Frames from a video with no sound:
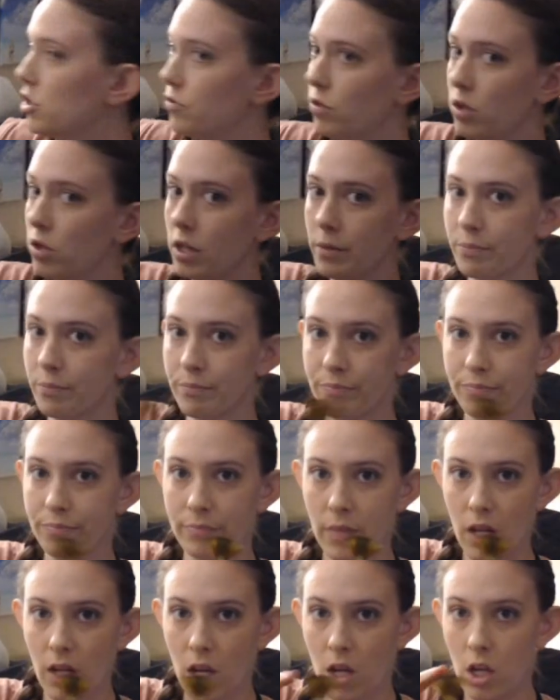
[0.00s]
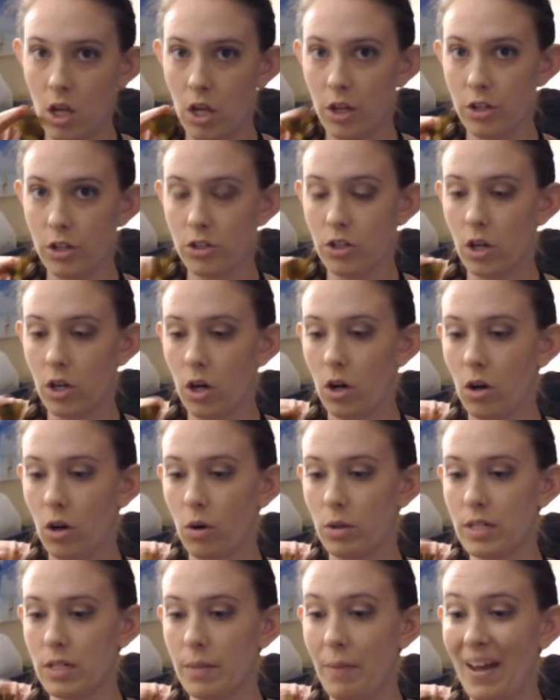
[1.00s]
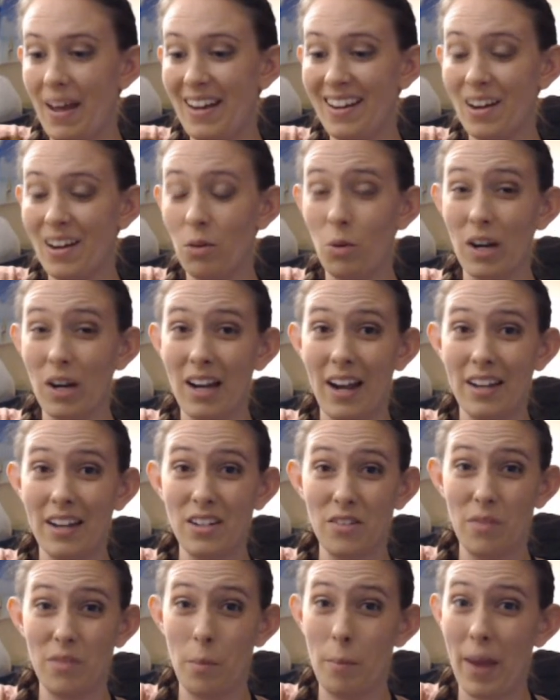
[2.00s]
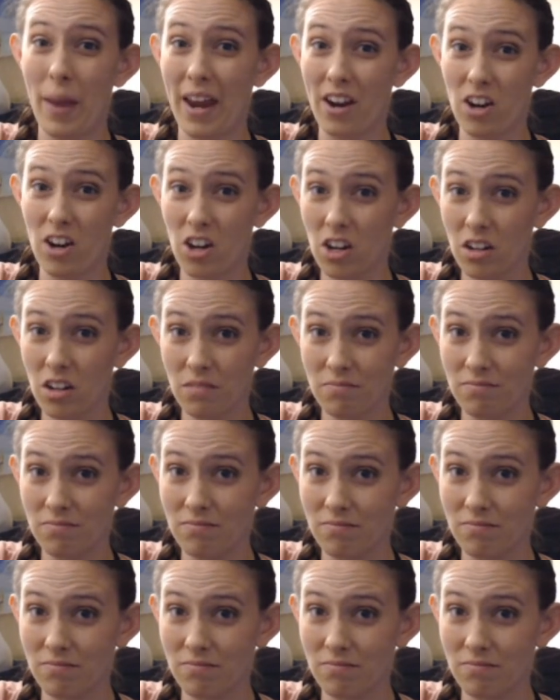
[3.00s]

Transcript: for. So depending on what kind of a bear